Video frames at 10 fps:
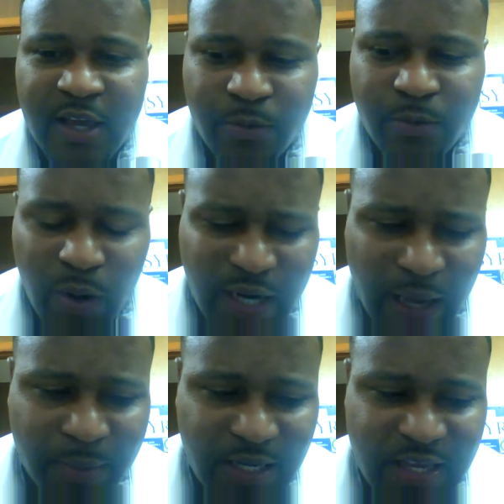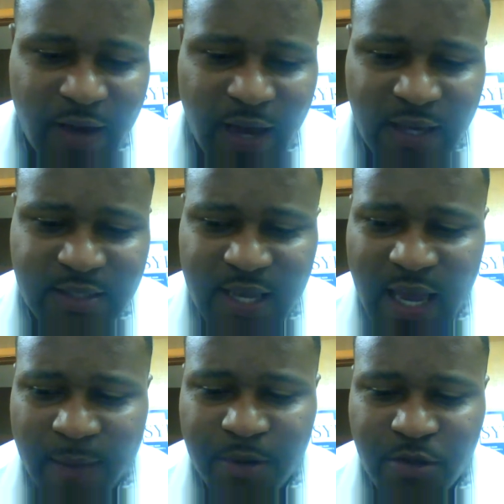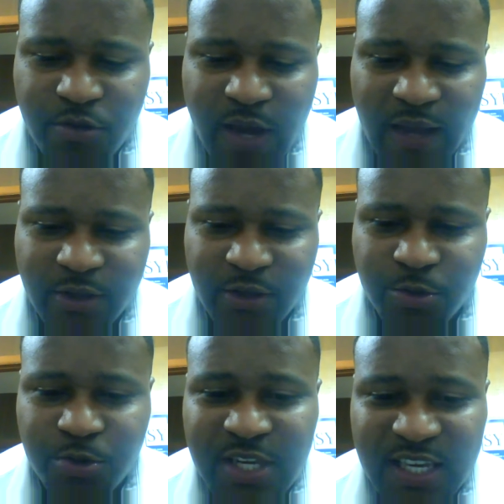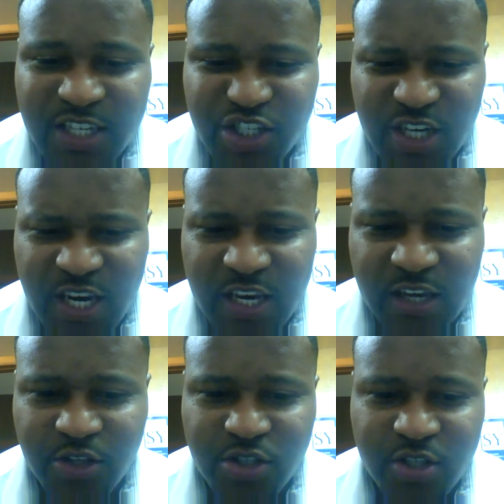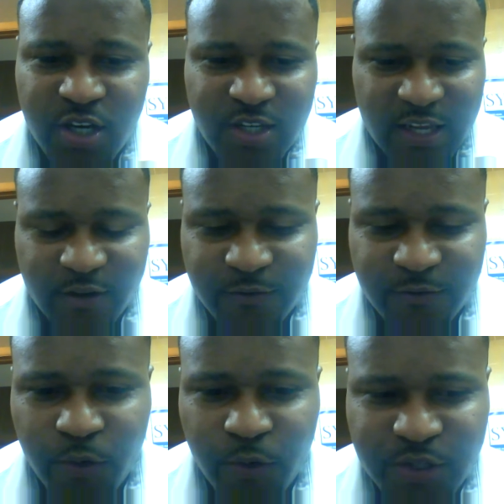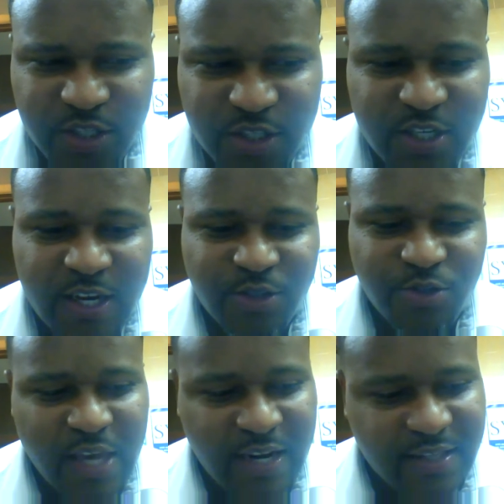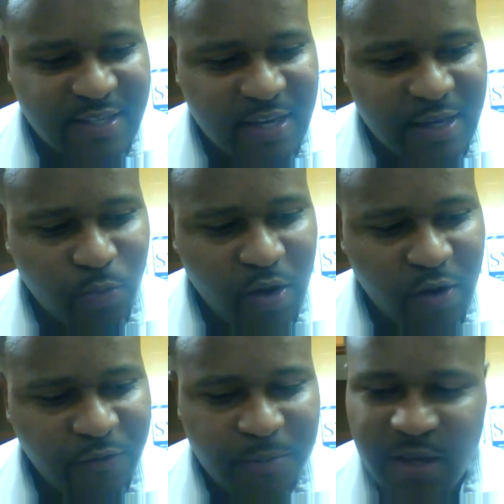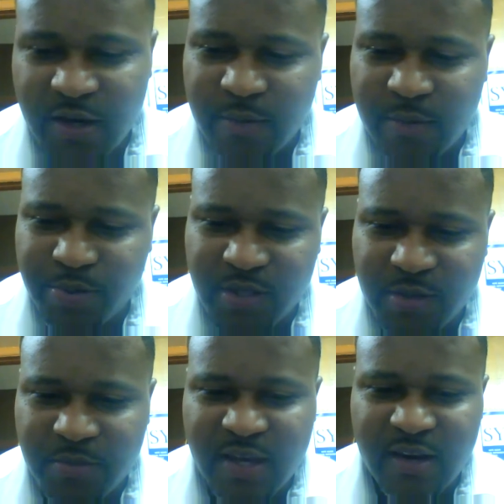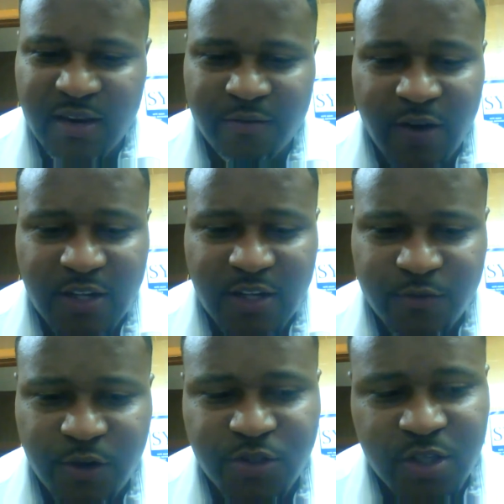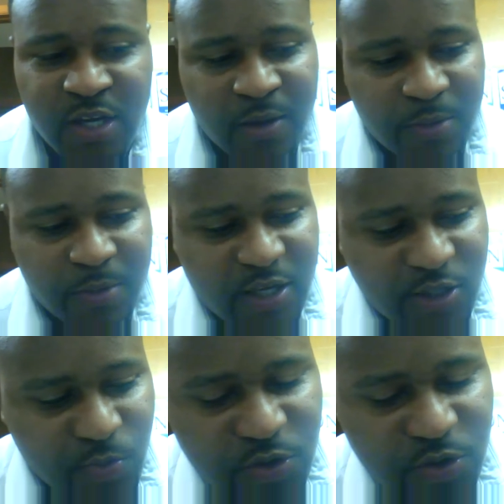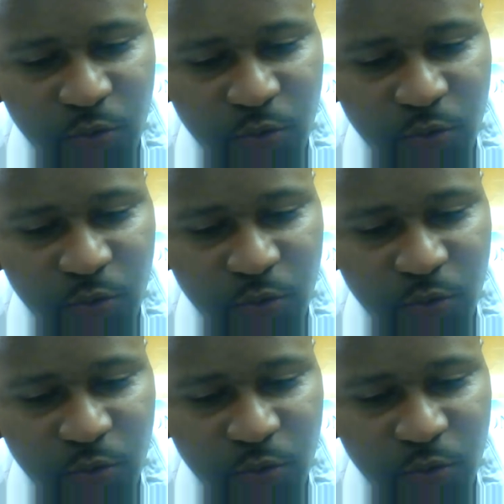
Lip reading: What I believe has to happen, you have to do the exchange, like a foreign exchange. You got to take one from here and put them there, and vice versa. Because when you're